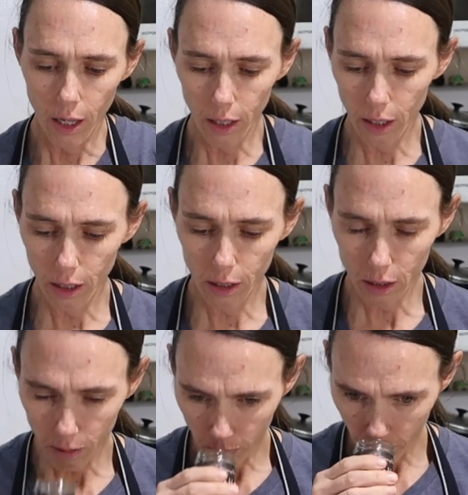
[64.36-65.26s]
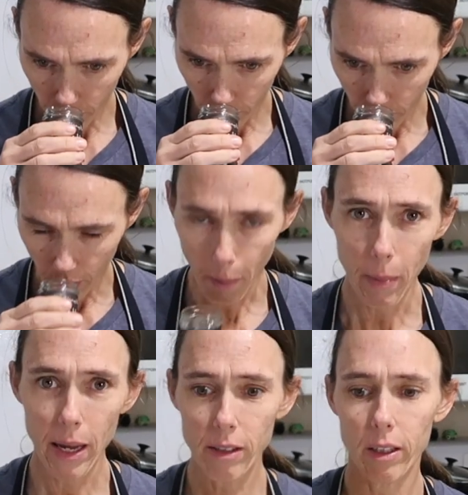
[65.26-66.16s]
It is
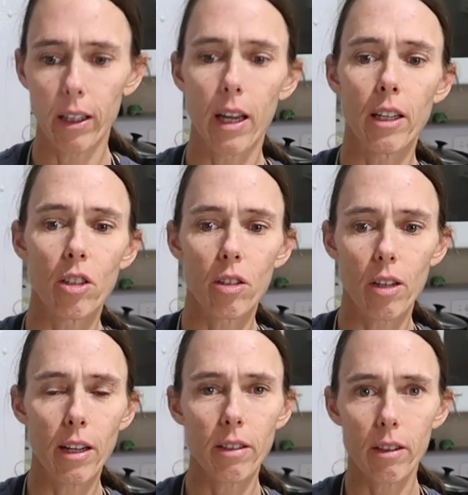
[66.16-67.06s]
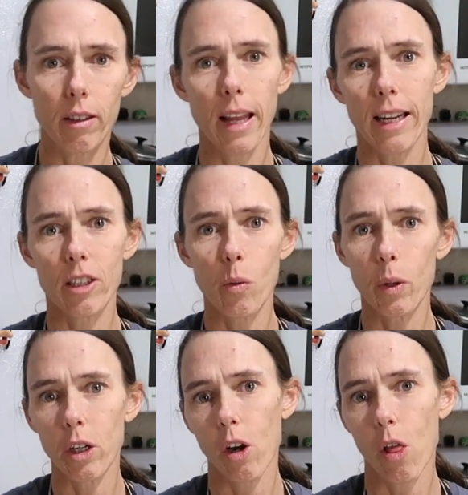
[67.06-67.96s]
amazing. It's like
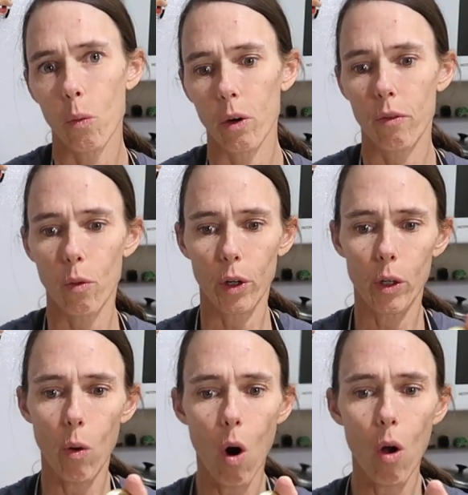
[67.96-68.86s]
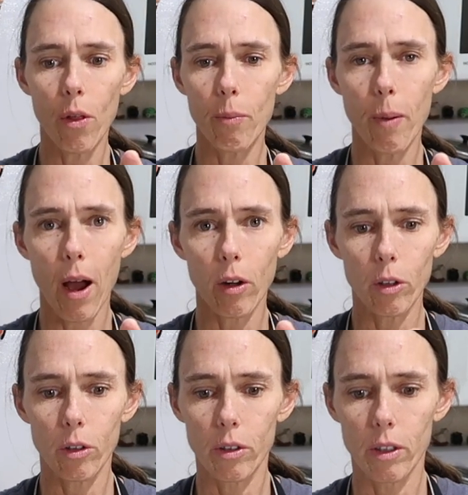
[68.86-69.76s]
someone did all the work for you. All the
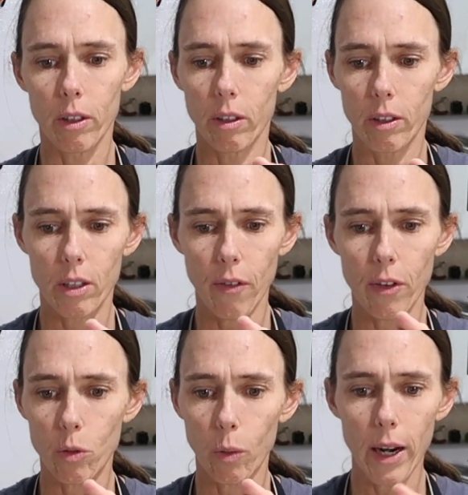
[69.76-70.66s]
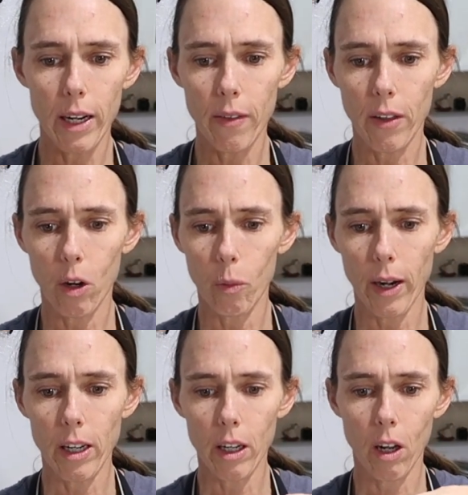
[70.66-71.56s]
powdered stuff is right in there,
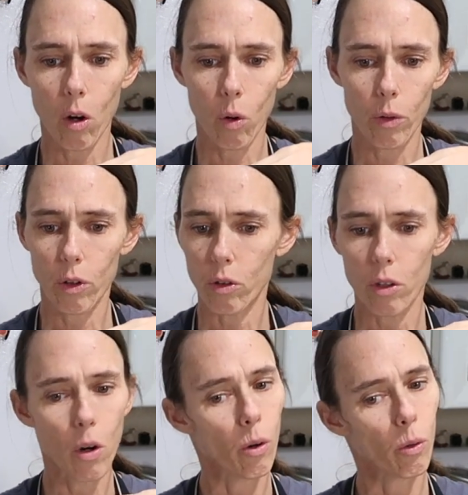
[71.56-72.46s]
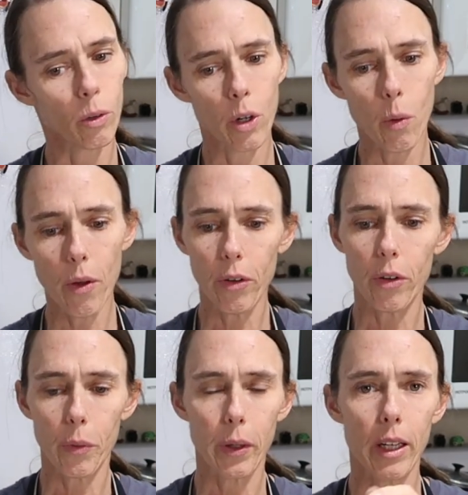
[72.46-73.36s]
ready to go. There's no other
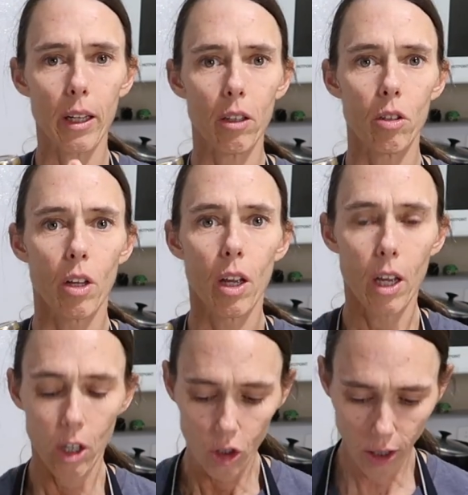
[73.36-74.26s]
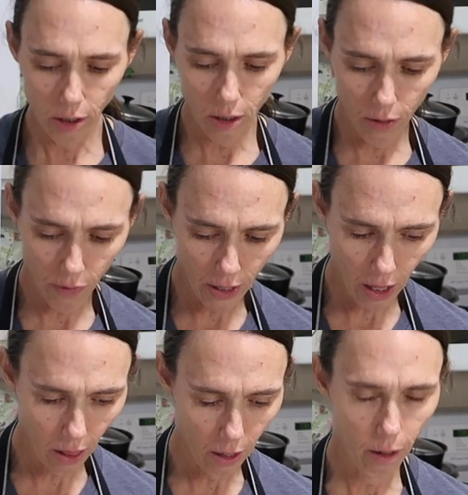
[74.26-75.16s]
ingredients, just the
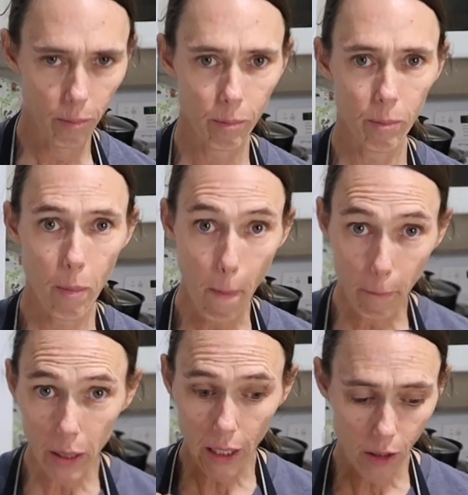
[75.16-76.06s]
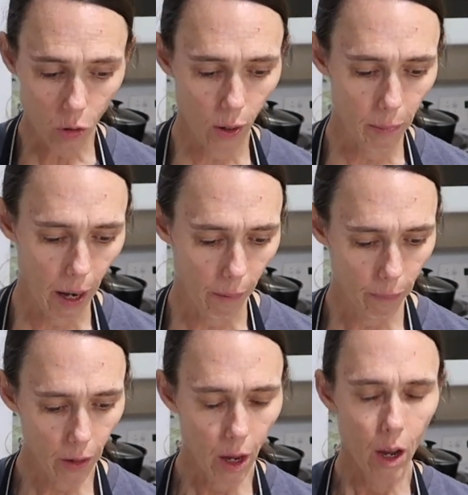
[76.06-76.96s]
vanilla bean scraped out.
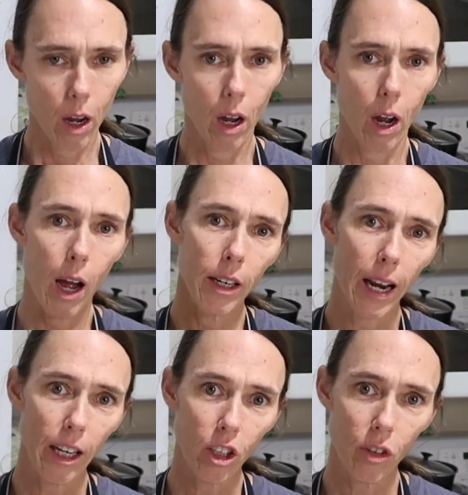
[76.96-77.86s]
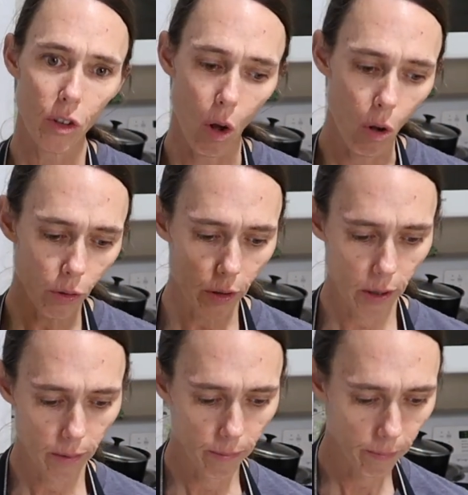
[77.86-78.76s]
A dash of salt,